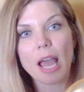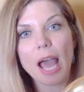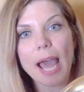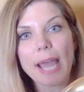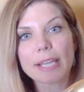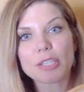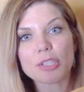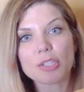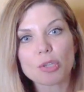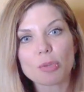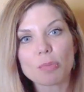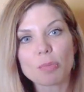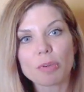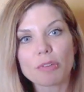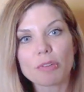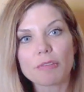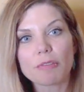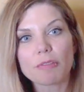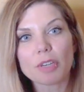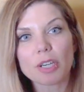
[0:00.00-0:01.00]
I do
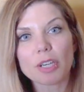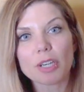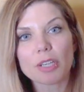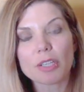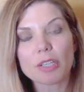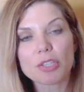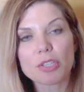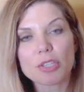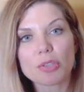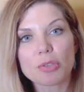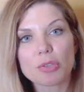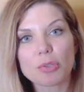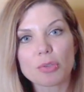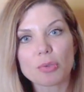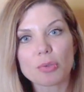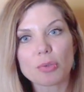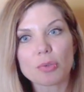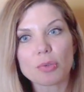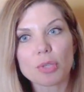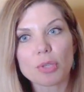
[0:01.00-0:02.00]
prefer
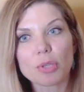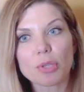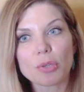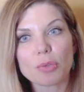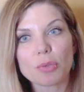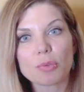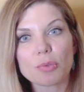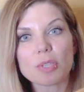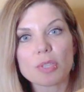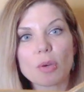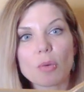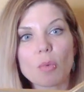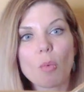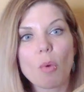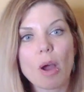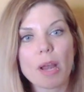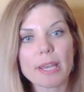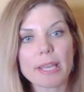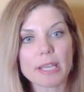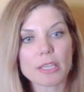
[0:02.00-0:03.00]
to use a
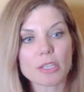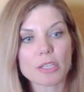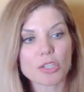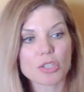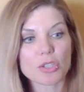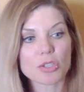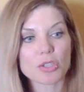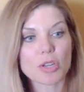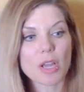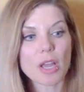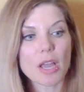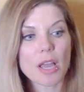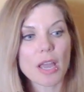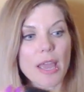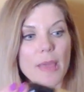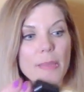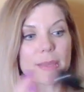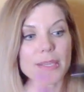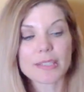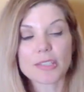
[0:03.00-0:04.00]
1-inch,
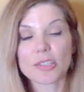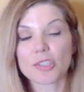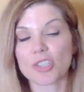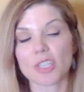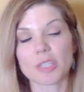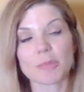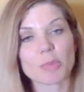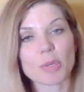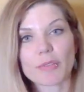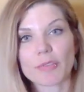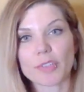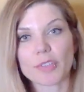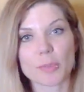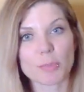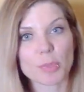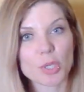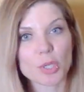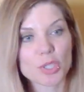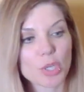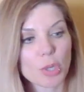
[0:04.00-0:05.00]
and this is just
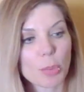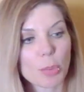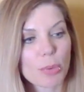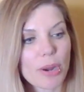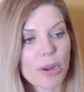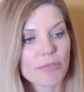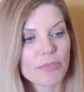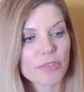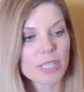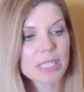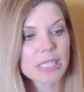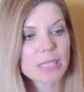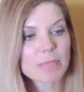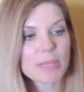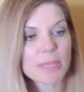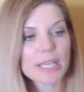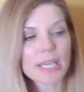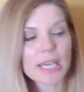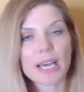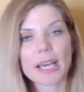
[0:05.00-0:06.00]
personal preference
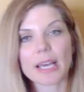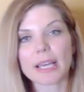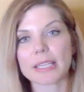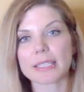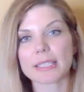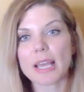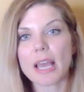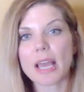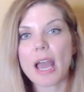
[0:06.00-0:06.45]
because